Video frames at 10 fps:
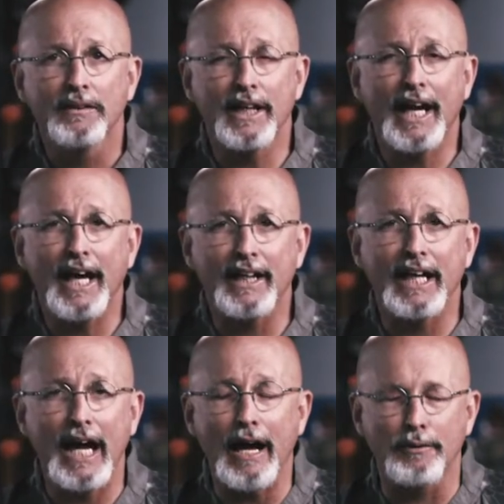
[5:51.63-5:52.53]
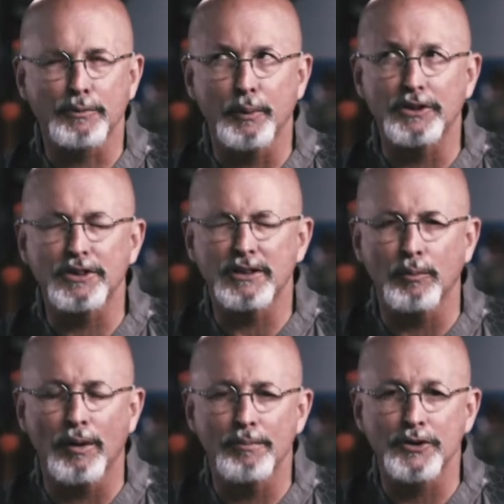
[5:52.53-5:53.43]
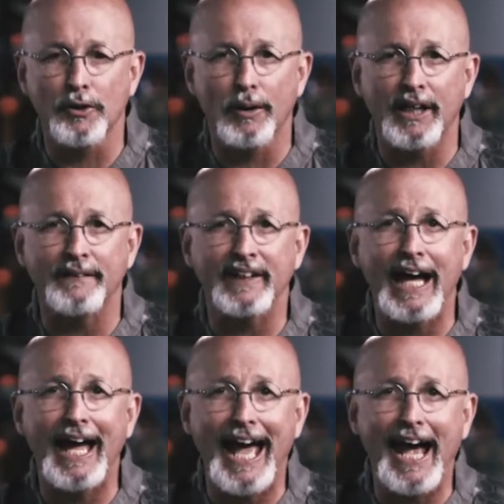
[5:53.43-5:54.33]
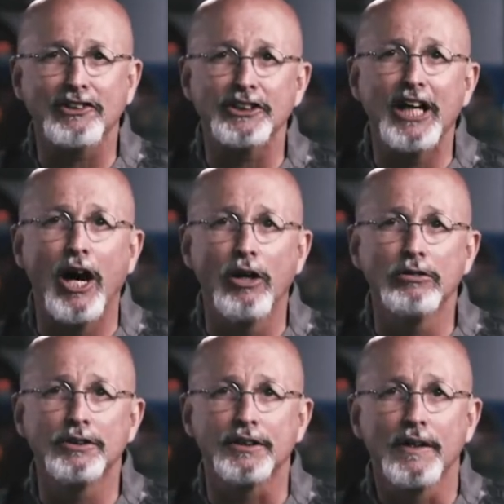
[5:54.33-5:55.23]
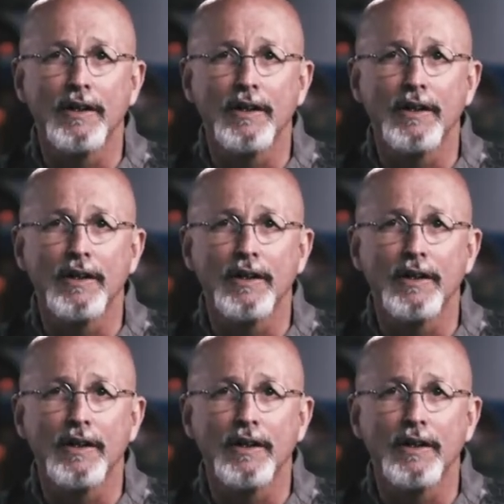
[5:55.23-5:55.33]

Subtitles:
That I had a guy, I was preaching somewhere in Missouri, and the guy actually owned